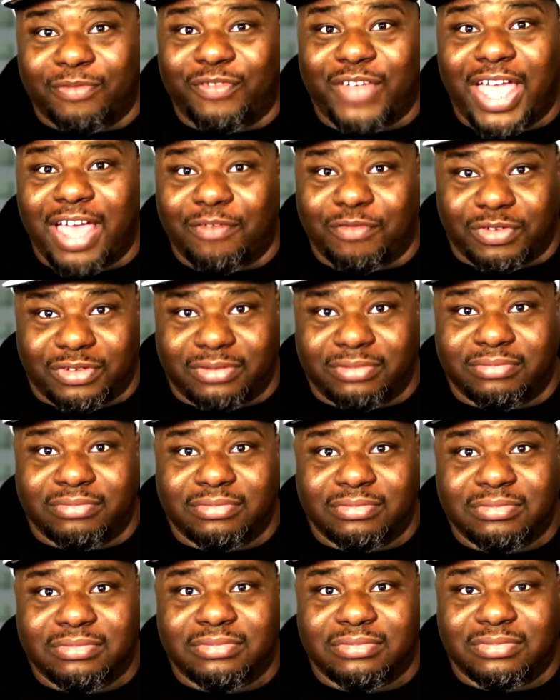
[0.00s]
forever.
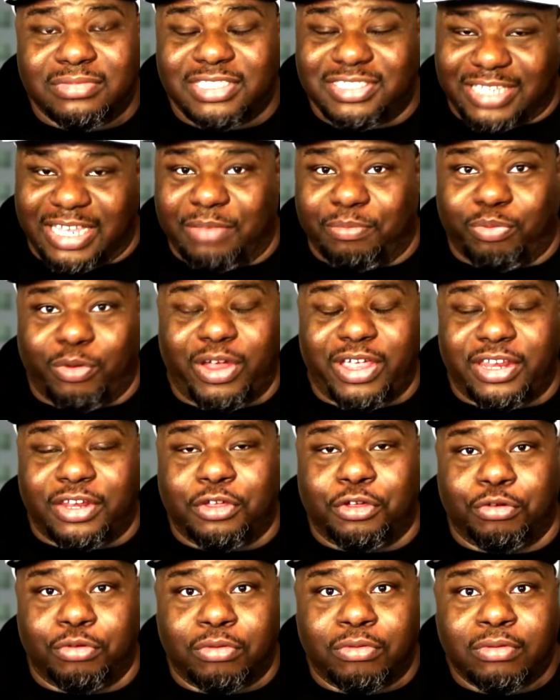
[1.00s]
This ain't brand
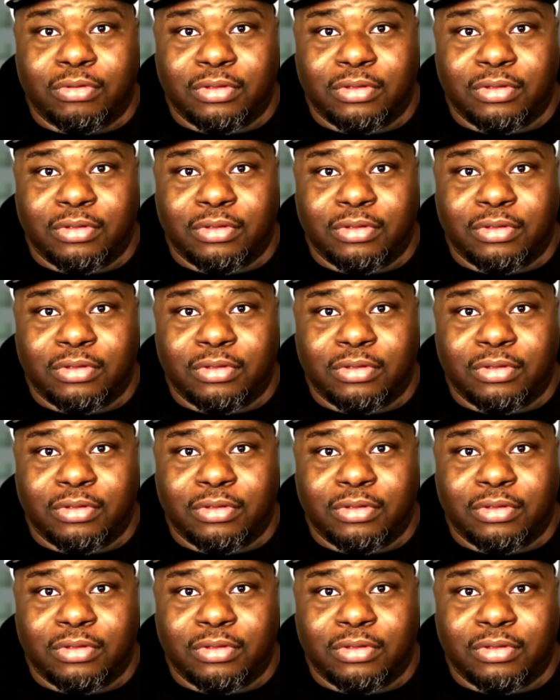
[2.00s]
new.